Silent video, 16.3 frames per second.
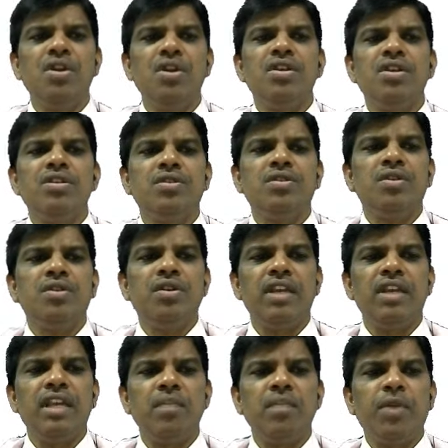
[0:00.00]
So
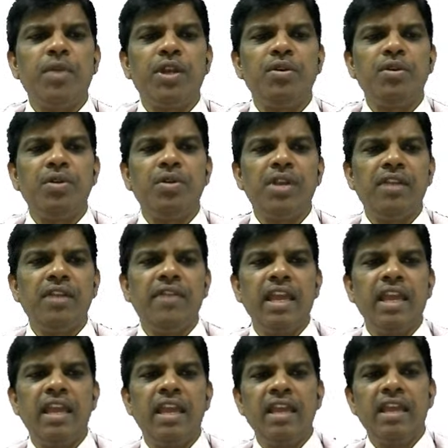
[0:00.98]
in a pictorial
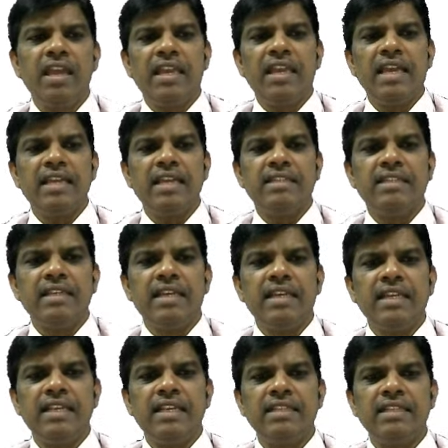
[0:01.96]
way, yes, it
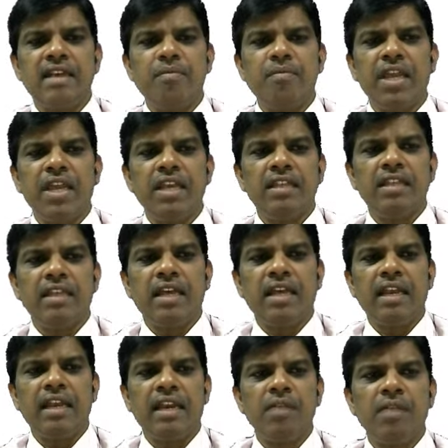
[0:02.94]
is coming,
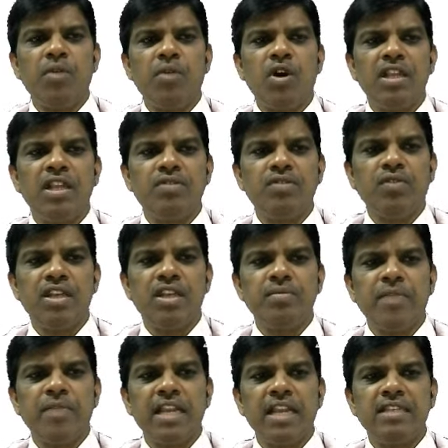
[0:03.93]
red ball is OH
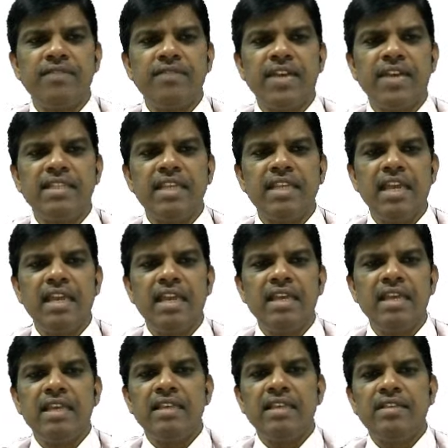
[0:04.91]
minus if I say.
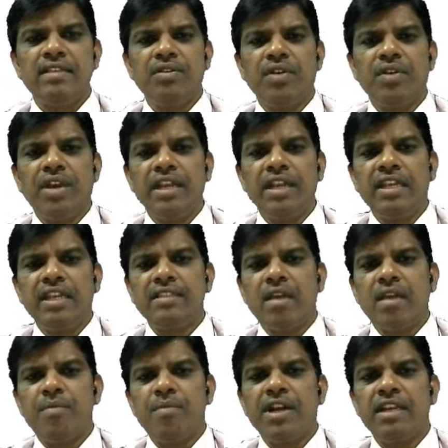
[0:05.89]
So it is
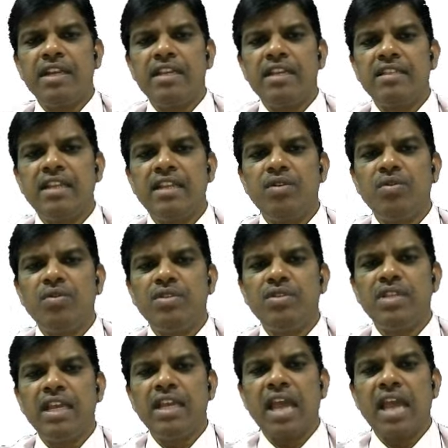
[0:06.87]
simultaneously
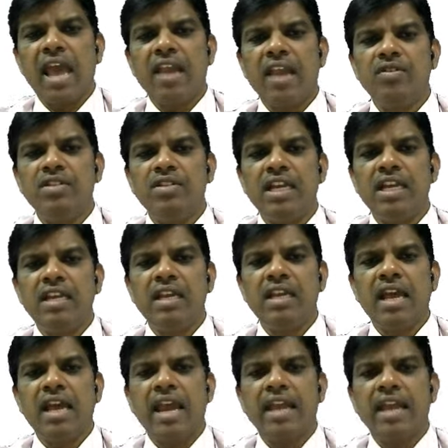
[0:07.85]
losing halogen,
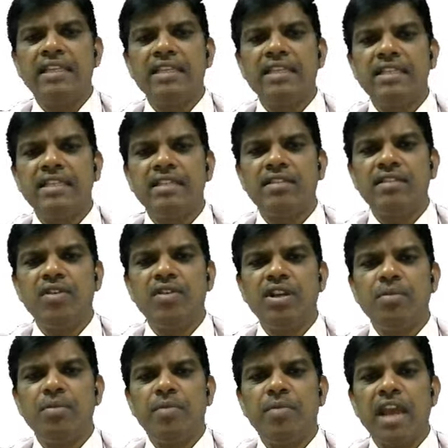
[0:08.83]
and this is going to
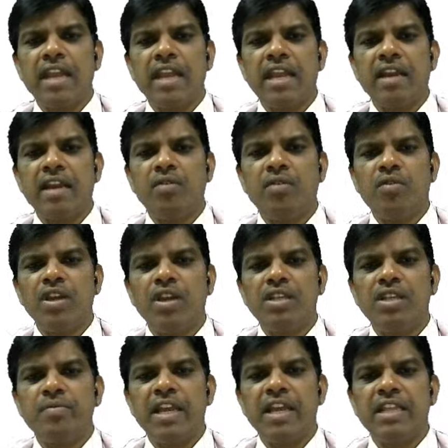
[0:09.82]
be attacked, OH
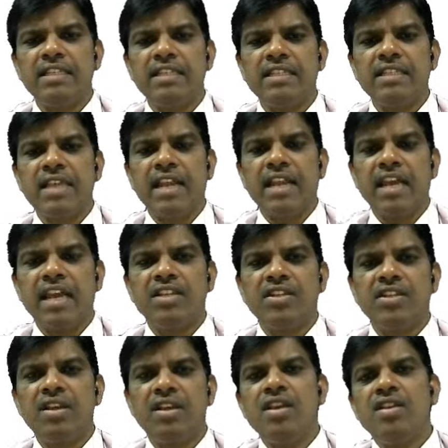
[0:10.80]
minus is attached.
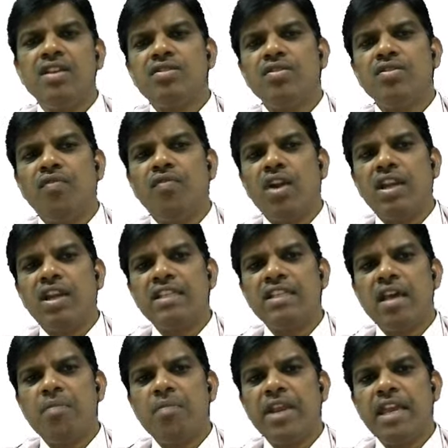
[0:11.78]
So what is
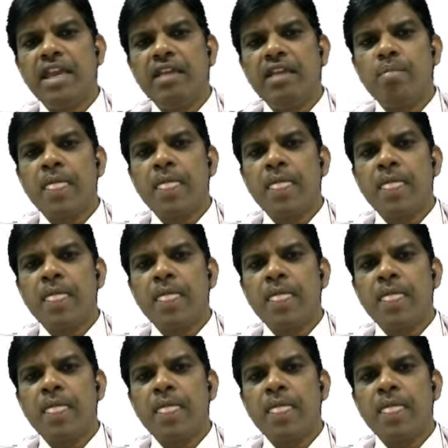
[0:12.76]
happening?